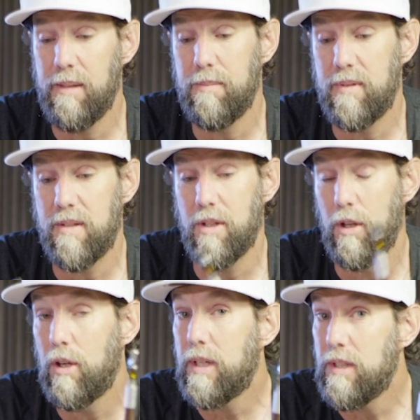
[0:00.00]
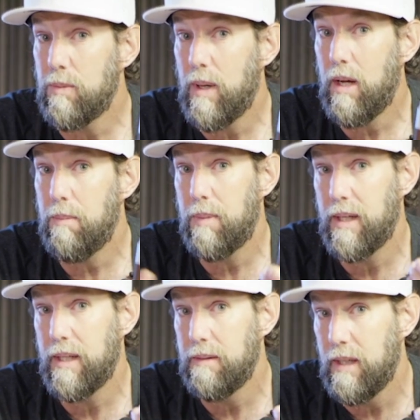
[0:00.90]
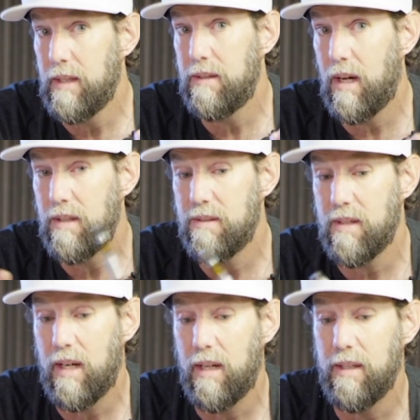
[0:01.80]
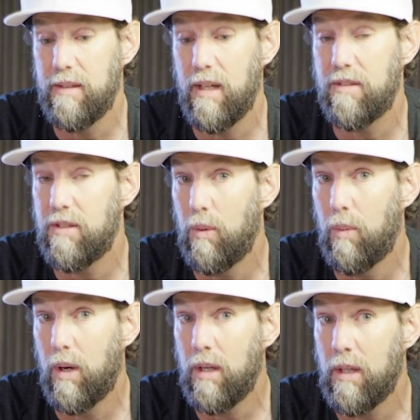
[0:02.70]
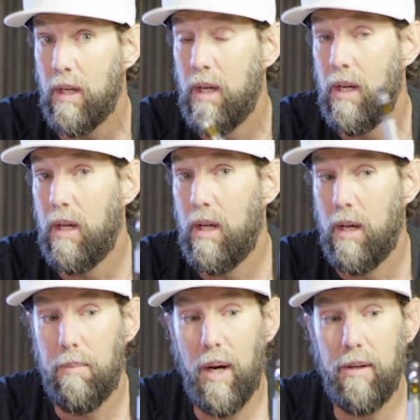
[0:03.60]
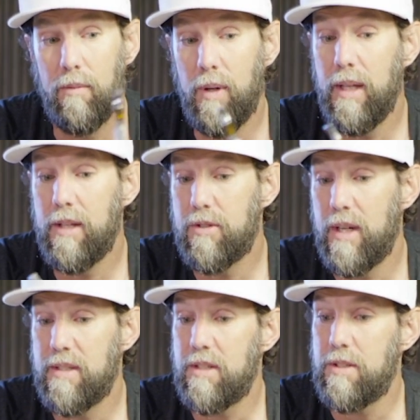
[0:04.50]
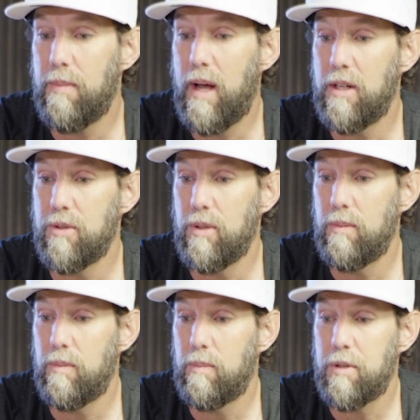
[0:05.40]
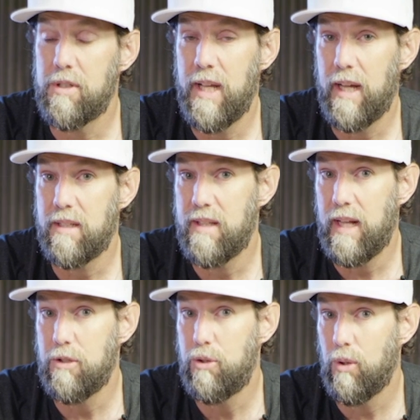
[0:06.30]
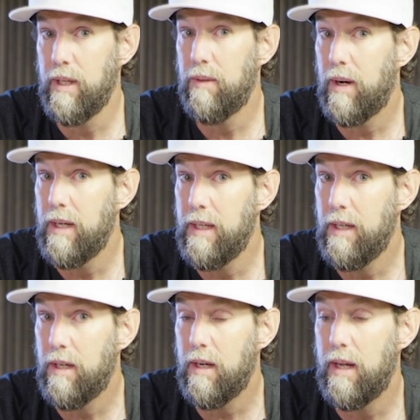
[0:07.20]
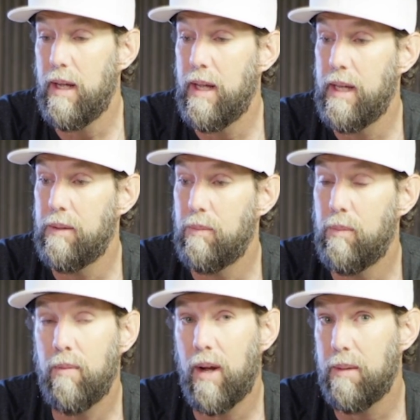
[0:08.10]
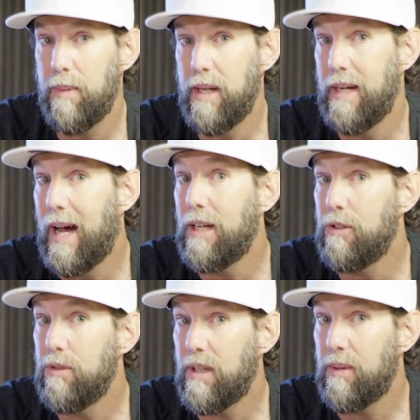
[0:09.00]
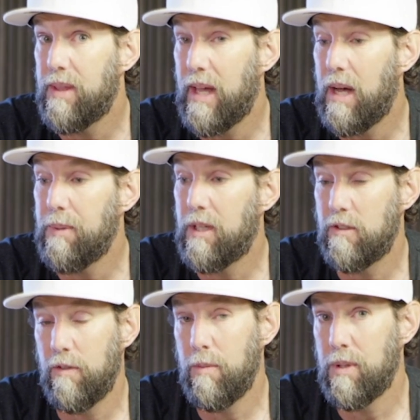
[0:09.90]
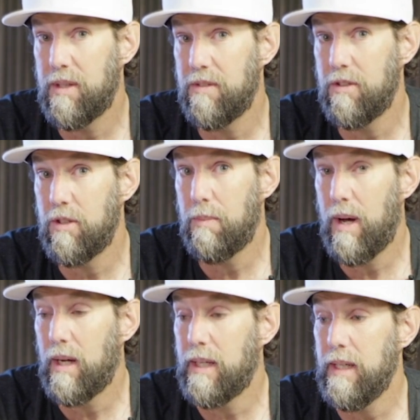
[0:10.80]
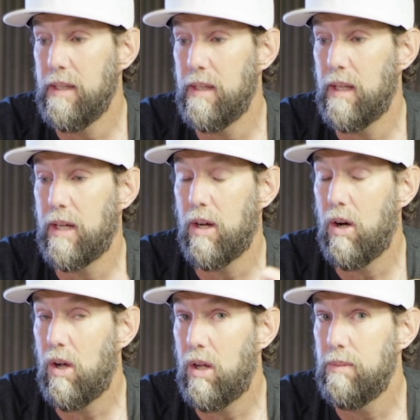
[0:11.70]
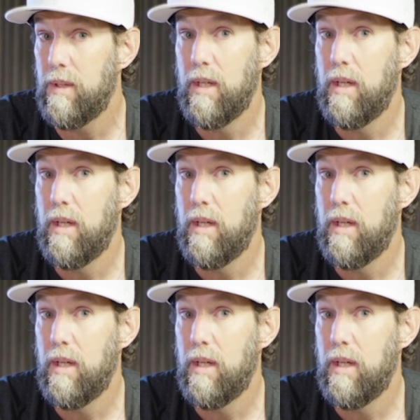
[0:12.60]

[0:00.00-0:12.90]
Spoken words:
It doesn't look as well, but it does still work. But really the transition module protects that joint right here, and we recommend not using it without, because if you put this in your pocket, like all